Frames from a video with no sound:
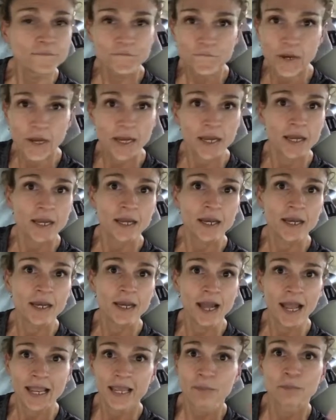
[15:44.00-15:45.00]
but
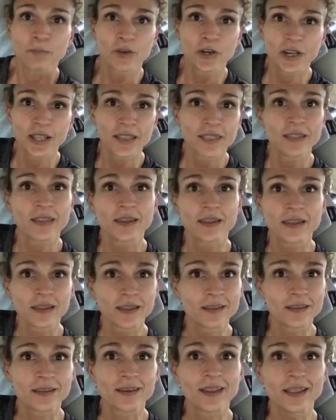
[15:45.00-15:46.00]
I can put it
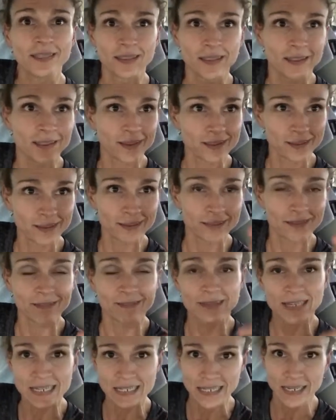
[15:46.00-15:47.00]
in the
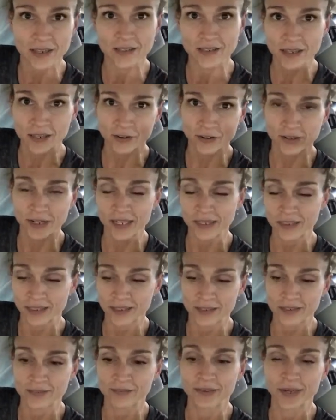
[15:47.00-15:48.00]
details underneath
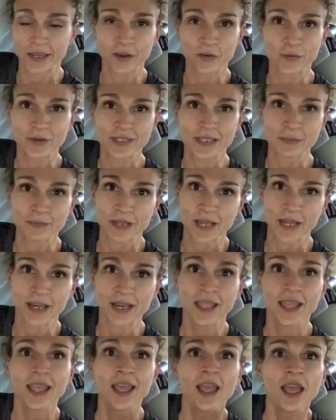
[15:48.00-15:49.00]
this video once I'm done.
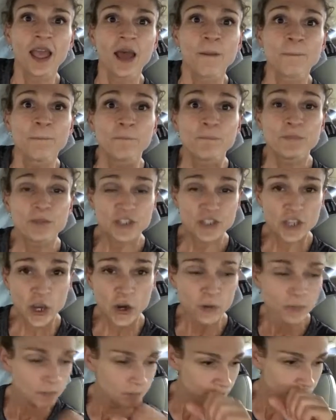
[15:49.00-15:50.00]

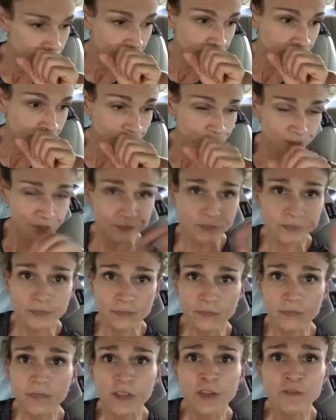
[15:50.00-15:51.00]
So
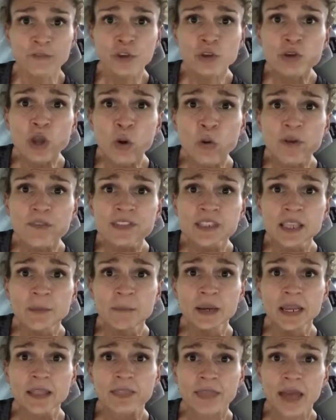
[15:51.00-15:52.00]
if you know of
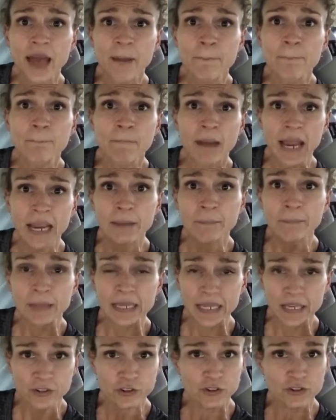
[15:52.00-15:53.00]
somebody that might be
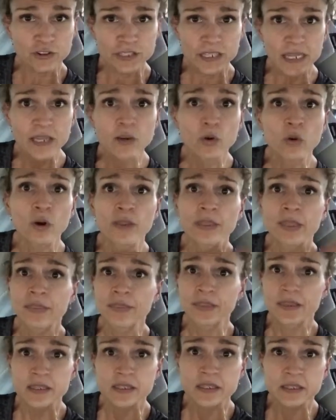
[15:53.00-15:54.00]
interested, or that
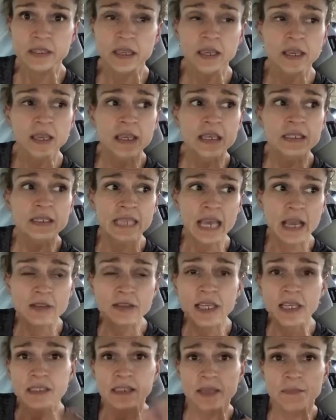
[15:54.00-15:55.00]
this
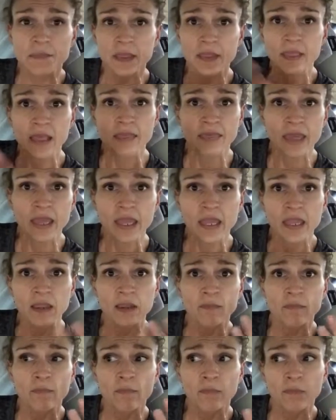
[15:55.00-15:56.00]
sounds like something that
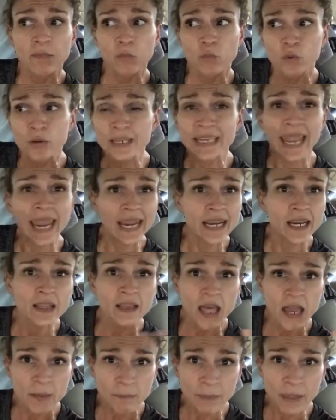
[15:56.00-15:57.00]
they would gain a
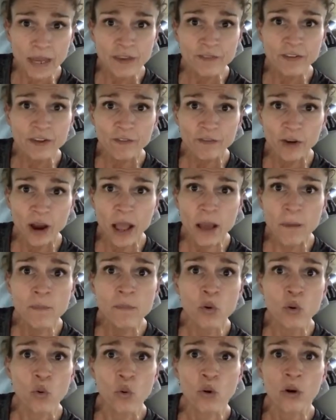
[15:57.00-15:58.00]
lot of benefit
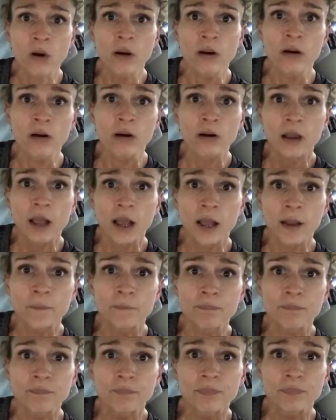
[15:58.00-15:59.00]
from, or
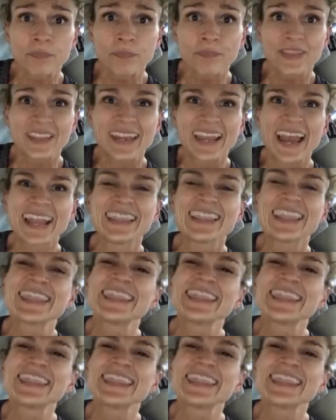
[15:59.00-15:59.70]
the 9th,